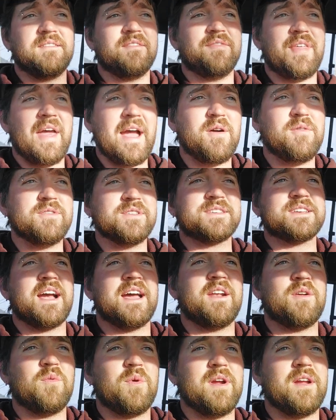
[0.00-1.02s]
That was
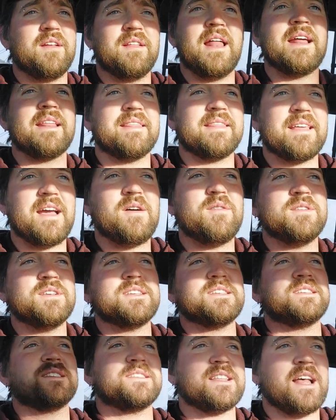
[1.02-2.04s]
kind of weird. Like, that
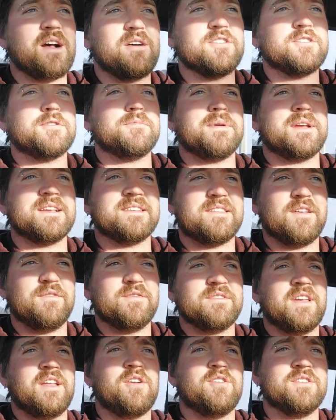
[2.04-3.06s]
was the biggest
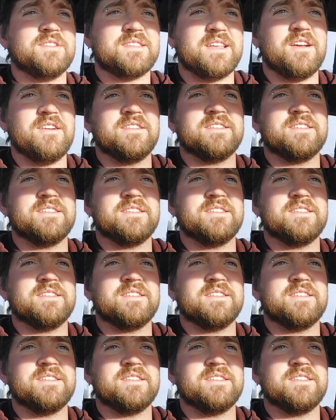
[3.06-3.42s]
difference I noticed there.